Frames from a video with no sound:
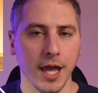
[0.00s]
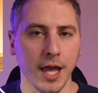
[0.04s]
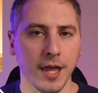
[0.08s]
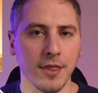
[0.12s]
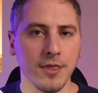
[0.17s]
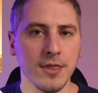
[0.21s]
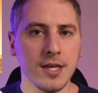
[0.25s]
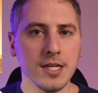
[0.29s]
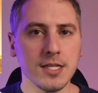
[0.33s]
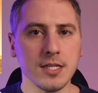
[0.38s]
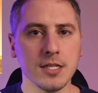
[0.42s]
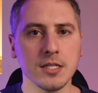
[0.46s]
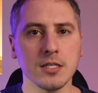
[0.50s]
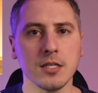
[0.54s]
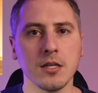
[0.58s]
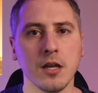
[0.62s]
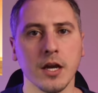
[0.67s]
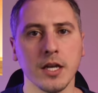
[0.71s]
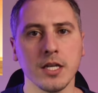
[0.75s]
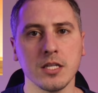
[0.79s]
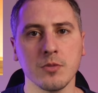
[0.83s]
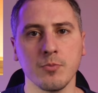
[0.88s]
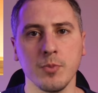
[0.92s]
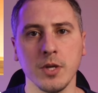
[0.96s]
And this is
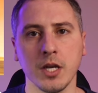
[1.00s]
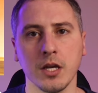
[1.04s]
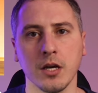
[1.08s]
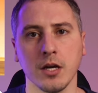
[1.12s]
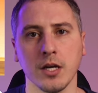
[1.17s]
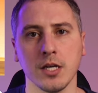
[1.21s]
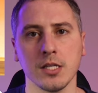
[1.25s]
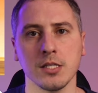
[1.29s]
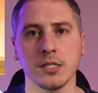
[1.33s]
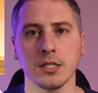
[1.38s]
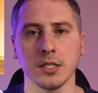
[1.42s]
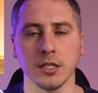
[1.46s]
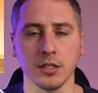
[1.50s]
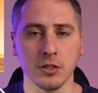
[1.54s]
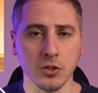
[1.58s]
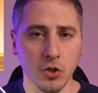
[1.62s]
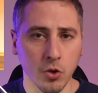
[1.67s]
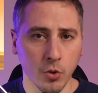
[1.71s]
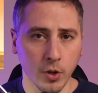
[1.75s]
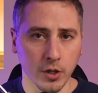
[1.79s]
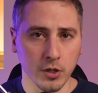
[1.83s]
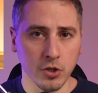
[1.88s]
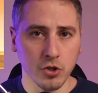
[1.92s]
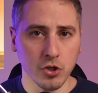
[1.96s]
nice because it's
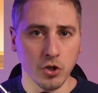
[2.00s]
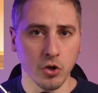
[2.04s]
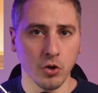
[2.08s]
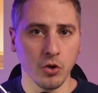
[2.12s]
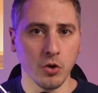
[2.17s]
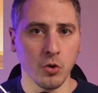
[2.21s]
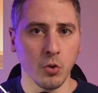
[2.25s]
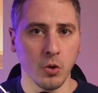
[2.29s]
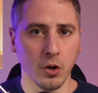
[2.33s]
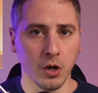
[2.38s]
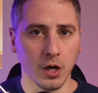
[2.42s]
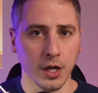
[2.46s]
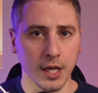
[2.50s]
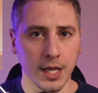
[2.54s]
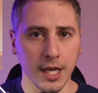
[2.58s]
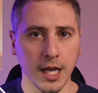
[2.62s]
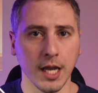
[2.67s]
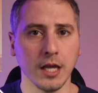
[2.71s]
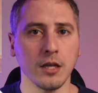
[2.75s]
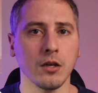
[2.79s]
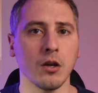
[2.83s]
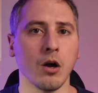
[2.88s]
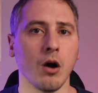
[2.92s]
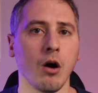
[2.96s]
going to show you,
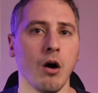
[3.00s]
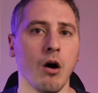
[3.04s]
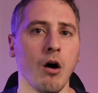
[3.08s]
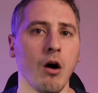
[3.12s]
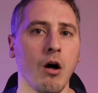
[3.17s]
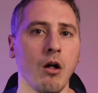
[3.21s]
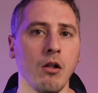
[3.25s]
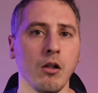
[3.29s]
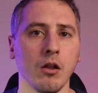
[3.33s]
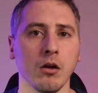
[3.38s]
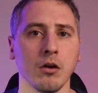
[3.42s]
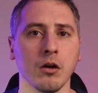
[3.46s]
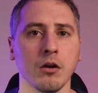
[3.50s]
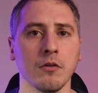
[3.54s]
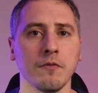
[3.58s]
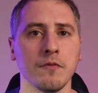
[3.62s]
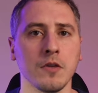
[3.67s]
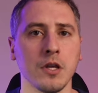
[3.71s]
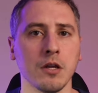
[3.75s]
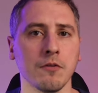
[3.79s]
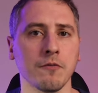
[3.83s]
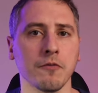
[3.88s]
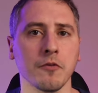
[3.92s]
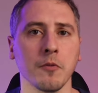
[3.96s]
again, all of
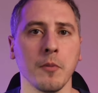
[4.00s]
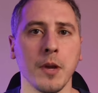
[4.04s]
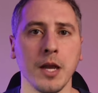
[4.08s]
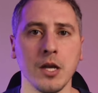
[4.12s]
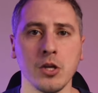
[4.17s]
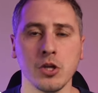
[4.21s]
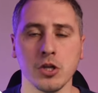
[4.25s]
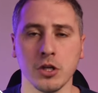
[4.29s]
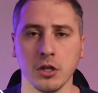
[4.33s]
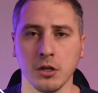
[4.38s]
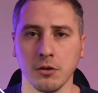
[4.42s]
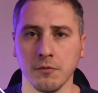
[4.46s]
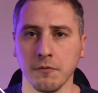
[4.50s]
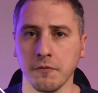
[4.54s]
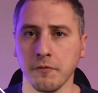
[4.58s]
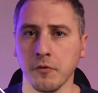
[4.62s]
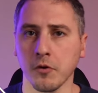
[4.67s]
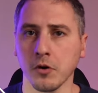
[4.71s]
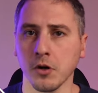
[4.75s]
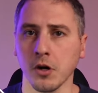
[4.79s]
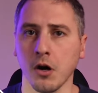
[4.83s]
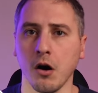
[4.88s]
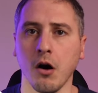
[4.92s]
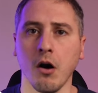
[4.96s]
the information
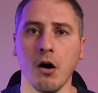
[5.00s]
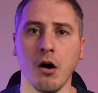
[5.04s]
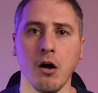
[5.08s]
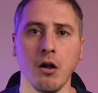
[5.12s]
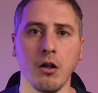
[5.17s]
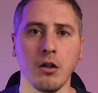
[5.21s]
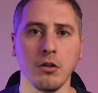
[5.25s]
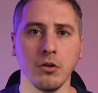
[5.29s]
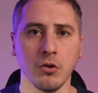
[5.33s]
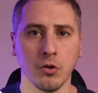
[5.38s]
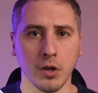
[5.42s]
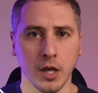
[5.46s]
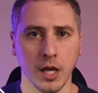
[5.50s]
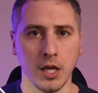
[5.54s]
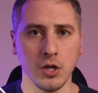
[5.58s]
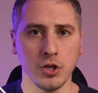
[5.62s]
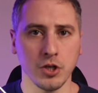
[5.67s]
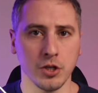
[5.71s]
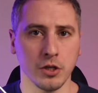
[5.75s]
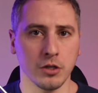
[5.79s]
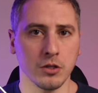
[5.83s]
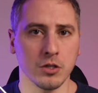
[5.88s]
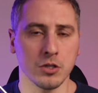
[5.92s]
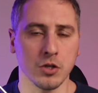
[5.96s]
for all
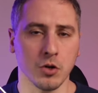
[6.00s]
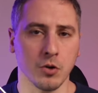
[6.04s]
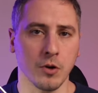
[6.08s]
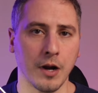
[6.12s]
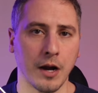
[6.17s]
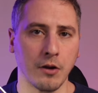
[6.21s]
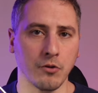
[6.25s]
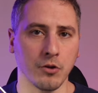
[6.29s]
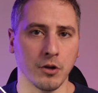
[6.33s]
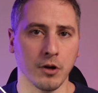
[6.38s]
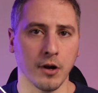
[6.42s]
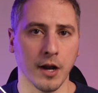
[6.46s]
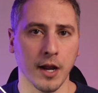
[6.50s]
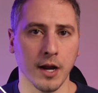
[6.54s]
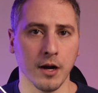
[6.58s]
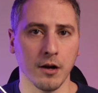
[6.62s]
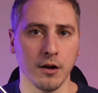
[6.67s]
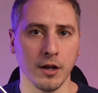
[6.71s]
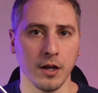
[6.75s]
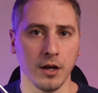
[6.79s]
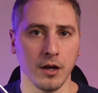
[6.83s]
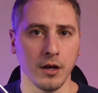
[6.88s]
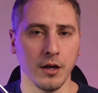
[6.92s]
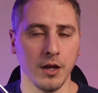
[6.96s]
locations around your
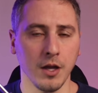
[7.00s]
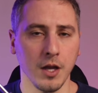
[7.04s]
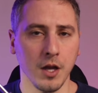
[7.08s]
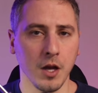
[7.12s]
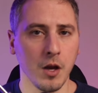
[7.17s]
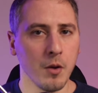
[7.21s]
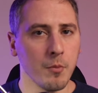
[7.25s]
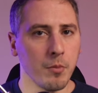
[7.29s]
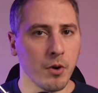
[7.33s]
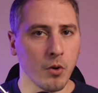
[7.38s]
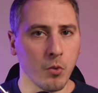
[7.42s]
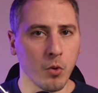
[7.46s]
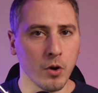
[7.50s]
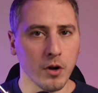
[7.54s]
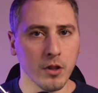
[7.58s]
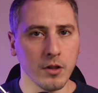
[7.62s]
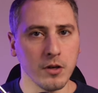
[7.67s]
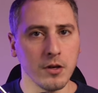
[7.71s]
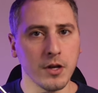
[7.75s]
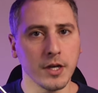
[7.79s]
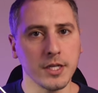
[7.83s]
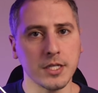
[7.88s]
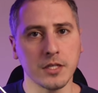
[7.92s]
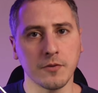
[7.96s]
area. But one of
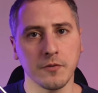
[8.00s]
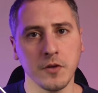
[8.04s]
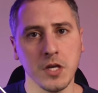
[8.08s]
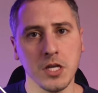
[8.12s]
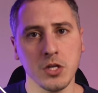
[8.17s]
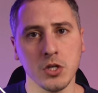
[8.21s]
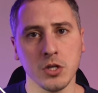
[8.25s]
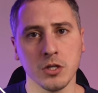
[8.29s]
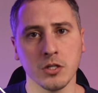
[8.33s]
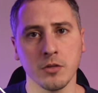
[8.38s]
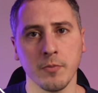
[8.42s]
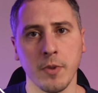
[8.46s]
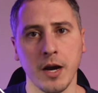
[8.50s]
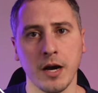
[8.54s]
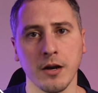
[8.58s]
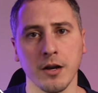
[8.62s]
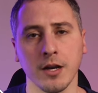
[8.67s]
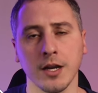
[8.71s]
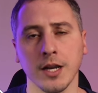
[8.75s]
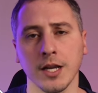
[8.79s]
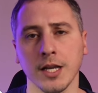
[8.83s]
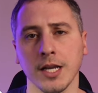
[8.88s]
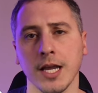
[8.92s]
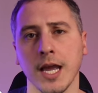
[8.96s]
the nice features about
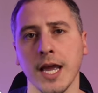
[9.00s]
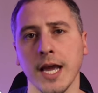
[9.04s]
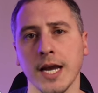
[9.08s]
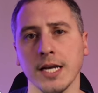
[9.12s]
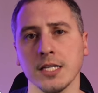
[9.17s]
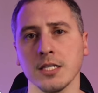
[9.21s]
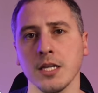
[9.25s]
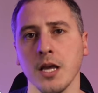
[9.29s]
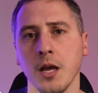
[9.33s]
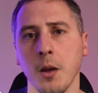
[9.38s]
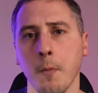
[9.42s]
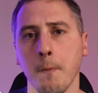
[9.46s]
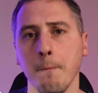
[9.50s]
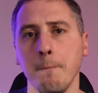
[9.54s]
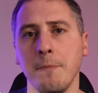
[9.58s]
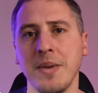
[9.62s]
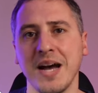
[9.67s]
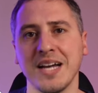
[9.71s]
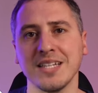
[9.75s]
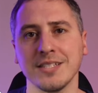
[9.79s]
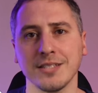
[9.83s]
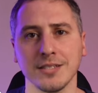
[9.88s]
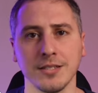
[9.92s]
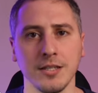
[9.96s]
it, it has
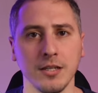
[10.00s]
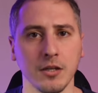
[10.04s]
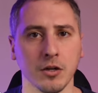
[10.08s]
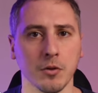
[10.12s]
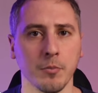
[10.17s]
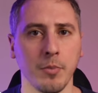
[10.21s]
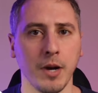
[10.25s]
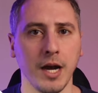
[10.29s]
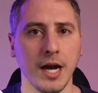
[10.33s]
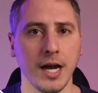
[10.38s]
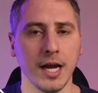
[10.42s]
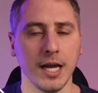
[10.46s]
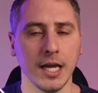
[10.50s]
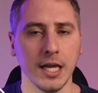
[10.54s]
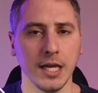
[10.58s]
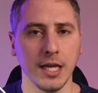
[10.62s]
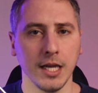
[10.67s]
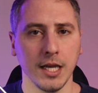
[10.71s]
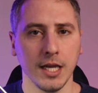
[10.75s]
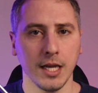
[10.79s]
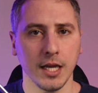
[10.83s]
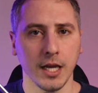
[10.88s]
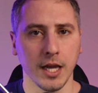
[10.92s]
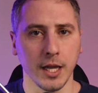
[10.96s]
best nearby,
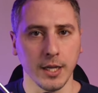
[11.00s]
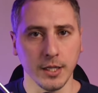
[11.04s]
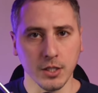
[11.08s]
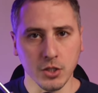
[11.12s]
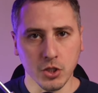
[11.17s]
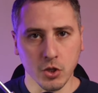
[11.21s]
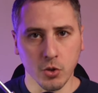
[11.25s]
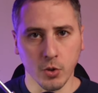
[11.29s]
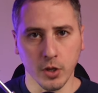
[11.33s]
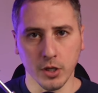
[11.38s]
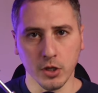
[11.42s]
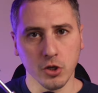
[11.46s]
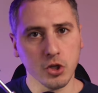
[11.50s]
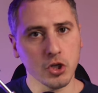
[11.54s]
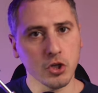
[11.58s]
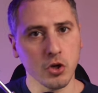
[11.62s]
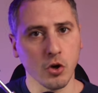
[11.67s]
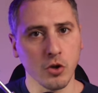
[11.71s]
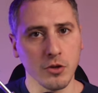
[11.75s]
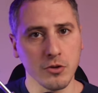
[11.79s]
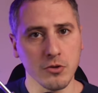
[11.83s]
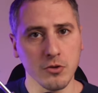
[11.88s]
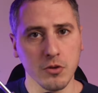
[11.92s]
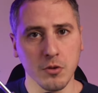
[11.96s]
and it's going to
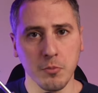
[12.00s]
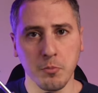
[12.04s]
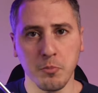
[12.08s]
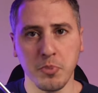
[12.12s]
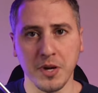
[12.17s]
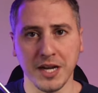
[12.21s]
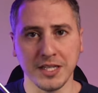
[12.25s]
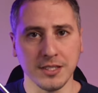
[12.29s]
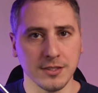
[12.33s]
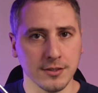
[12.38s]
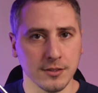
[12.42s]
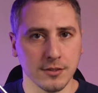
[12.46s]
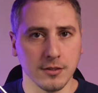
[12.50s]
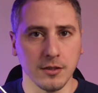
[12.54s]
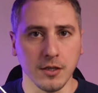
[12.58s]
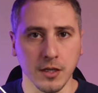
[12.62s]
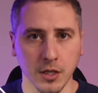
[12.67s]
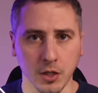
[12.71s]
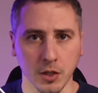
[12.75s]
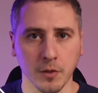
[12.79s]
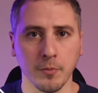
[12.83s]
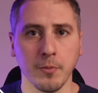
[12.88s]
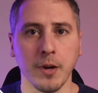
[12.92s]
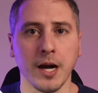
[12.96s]
show you the best
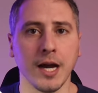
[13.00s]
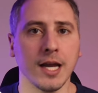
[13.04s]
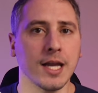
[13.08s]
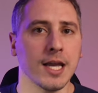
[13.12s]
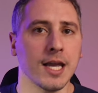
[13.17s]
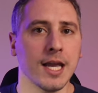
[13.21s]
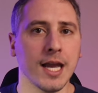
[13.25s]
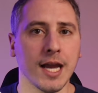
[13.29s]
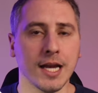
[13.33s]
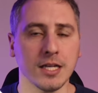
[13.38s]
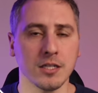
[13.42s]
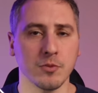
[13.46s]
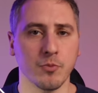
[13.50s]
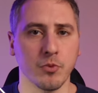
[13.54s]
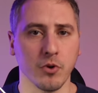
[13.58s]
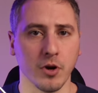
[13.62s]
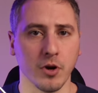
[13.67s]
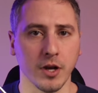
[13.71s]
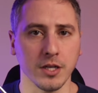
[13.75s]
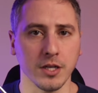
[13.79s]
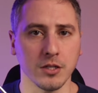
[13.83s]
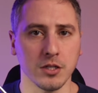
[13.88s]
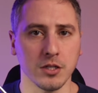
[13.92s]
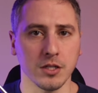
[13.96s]
nearby gas
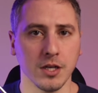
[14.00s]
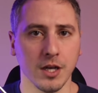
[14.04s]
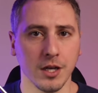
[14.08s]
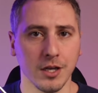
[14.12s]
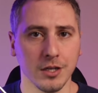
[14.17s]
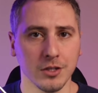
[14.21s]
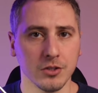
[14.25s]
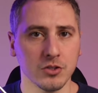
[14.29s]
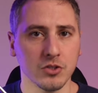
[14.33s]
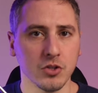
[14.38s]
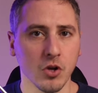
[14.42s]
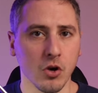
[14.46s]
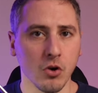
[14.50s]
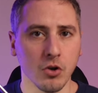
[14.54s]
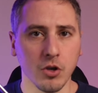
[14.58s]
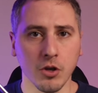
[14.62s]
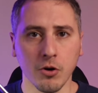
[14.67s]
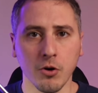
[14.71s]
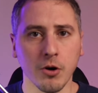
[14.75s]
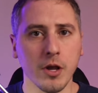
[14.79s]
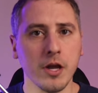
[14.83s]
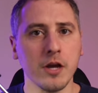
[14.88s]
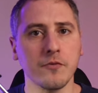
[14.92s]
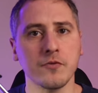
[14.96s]
price. So you
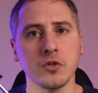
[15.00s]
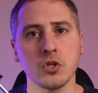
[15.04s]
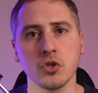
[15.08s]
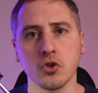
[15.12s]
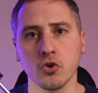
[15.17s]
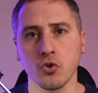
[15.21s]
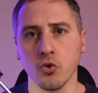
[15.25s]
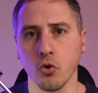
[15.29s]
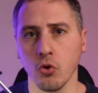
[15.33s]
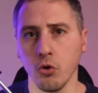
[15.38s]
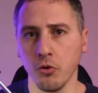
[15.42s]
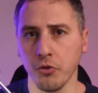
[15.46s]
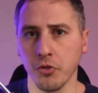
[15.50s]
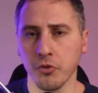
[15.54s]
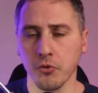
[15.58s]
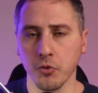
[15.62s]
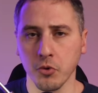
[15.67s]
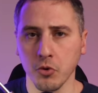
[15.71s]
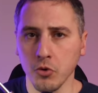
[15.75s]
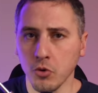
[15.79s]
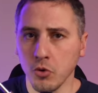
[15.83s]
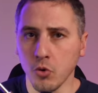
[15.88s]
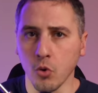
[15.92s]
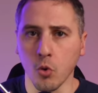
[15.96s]
don't have to scroll
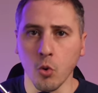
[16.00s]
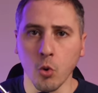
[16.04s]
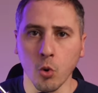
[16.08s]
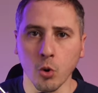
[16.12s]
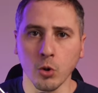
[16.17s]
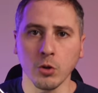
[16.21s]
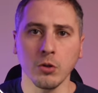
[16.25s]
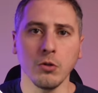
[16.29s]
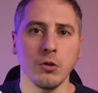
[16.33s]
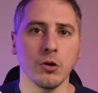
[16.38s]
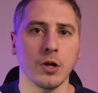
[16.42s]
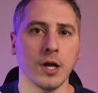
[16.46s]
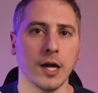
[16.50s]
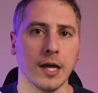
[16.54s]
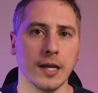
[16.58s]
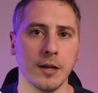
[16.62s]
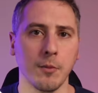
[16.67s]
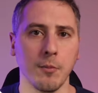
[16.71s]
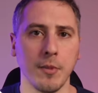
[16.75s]
through or look on